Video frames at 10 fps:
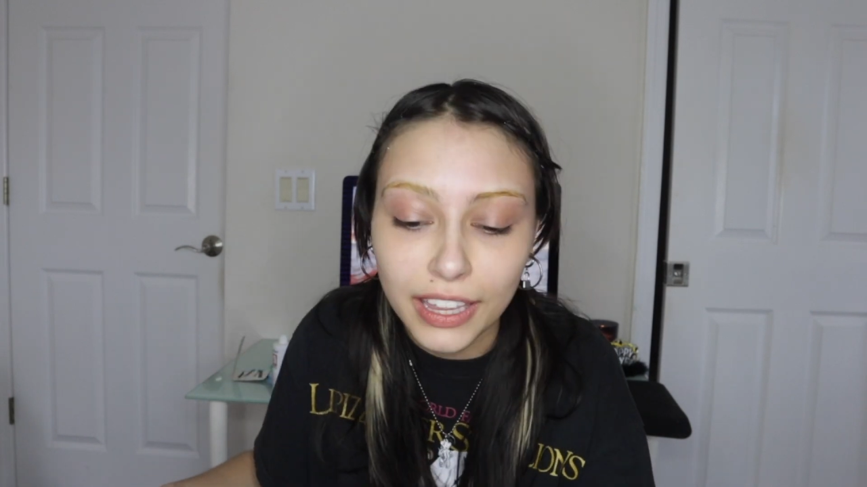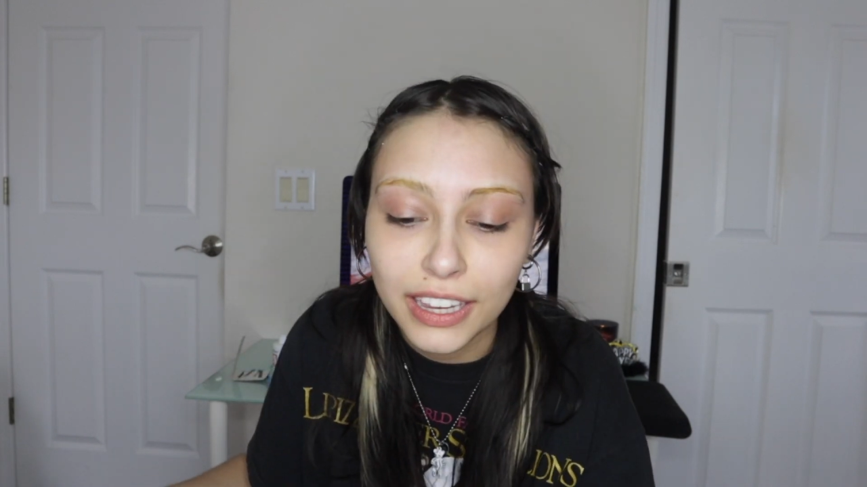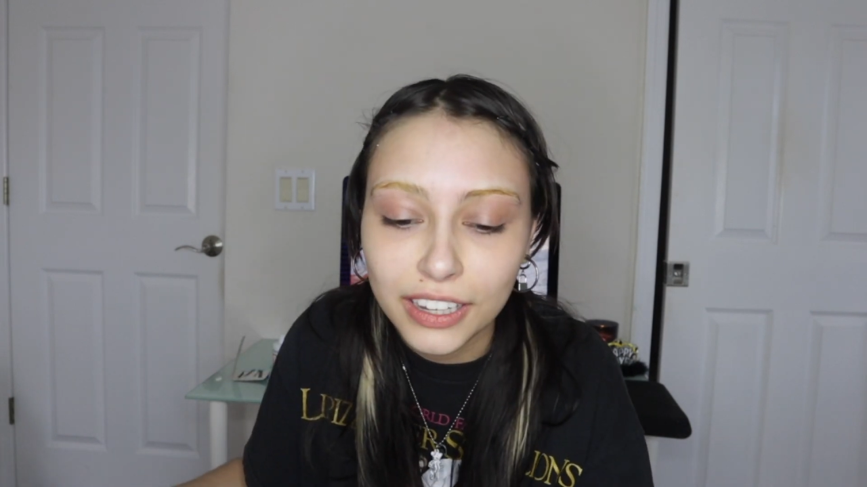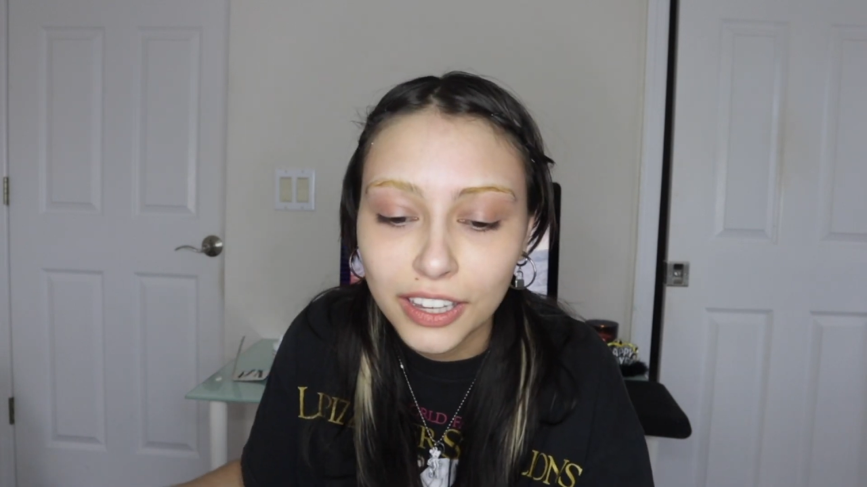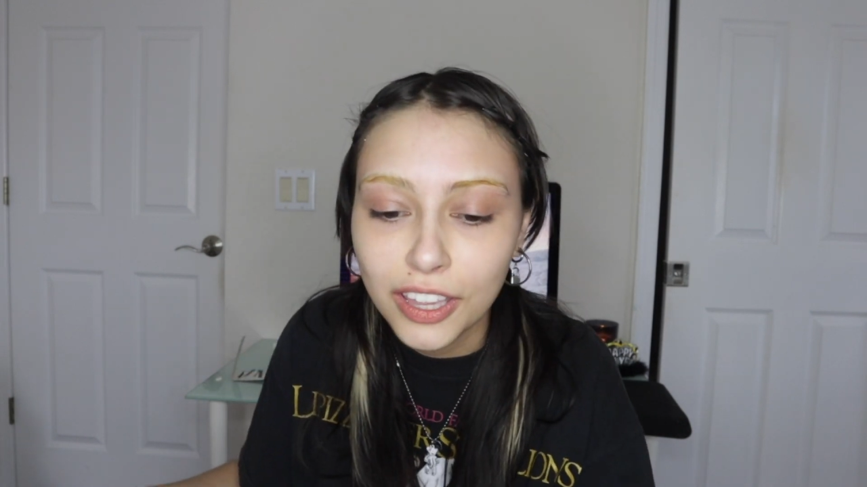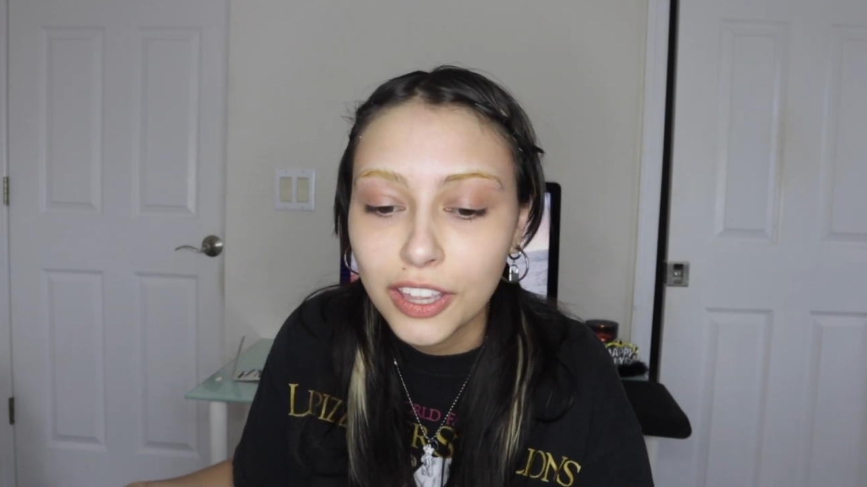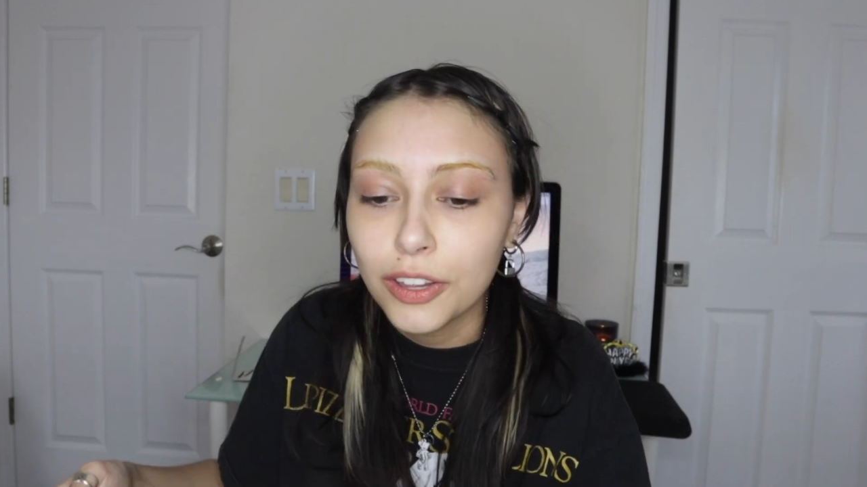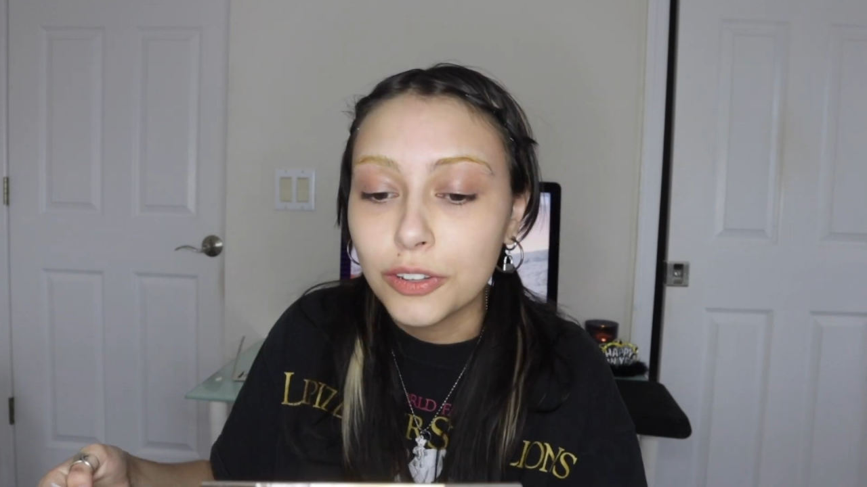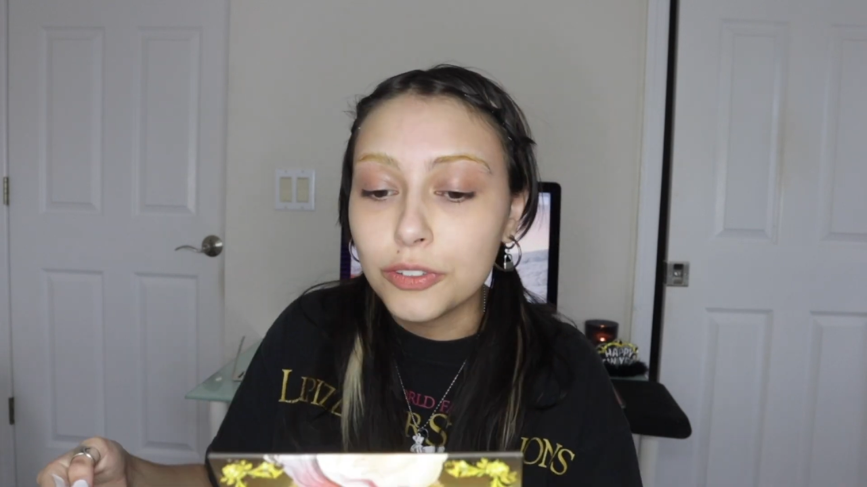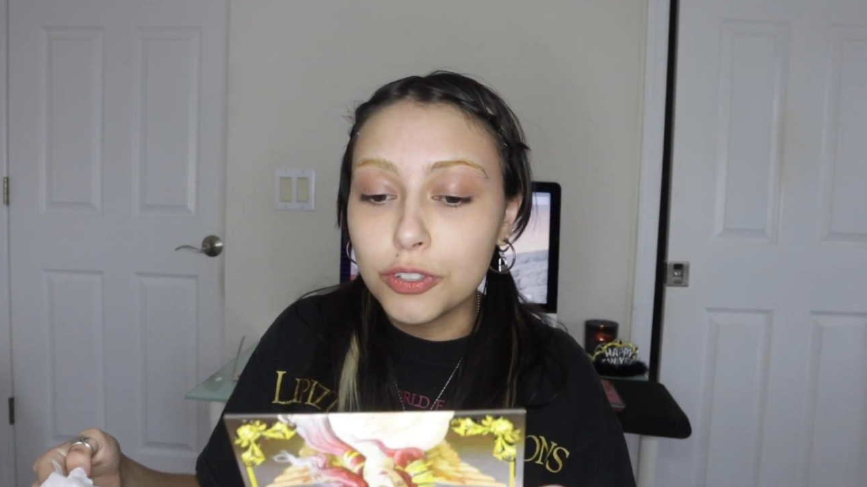like
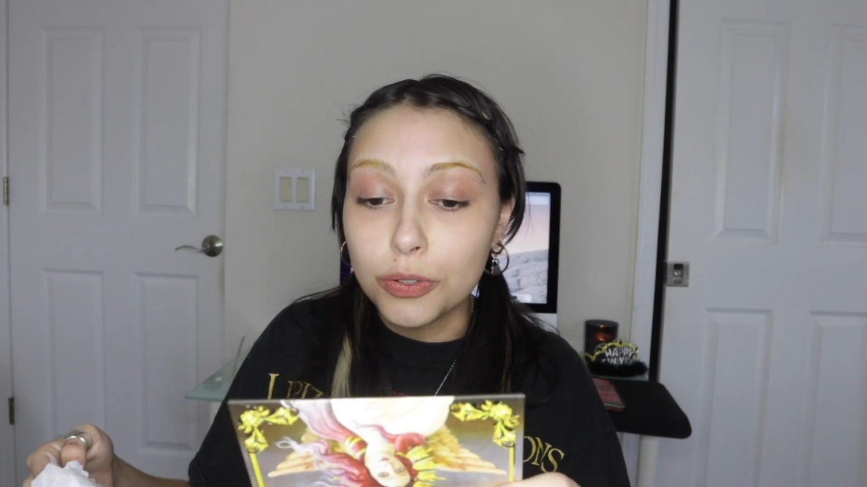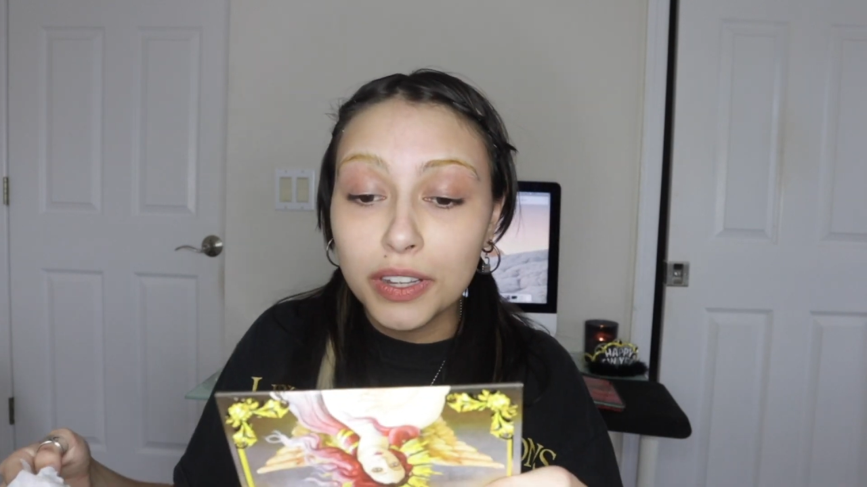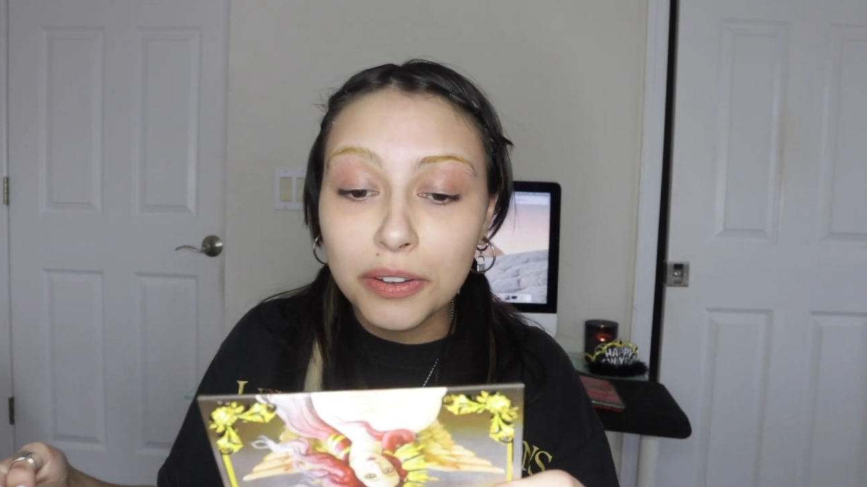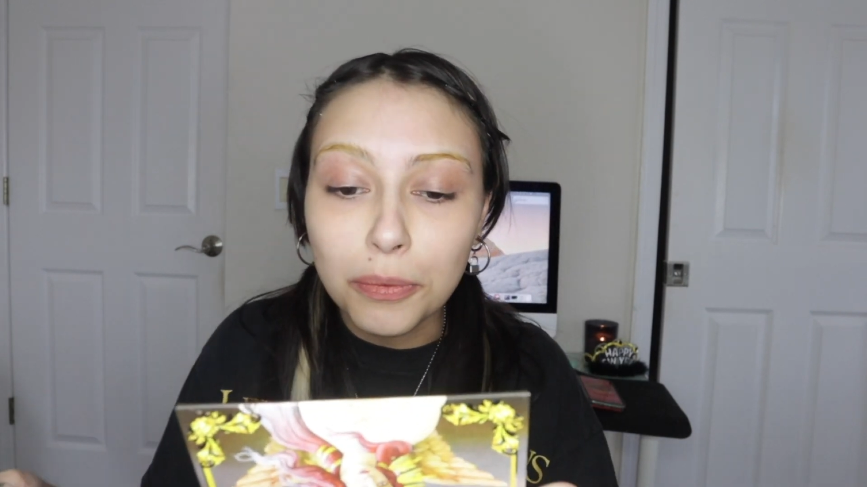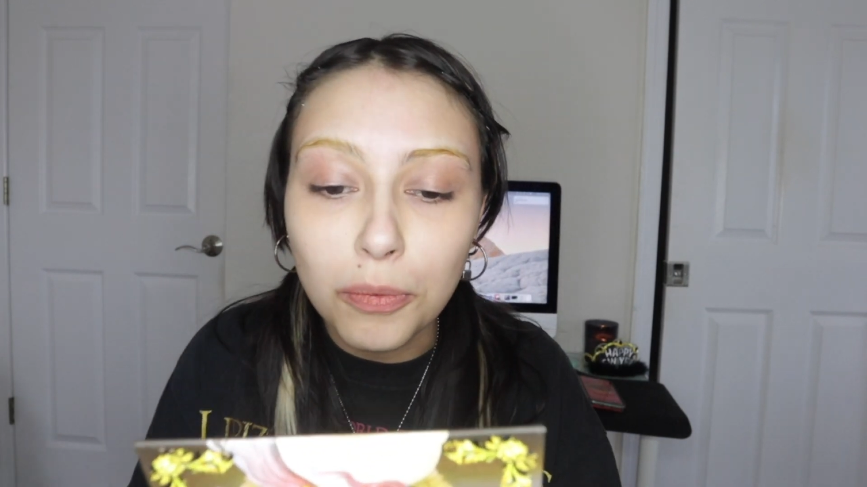do it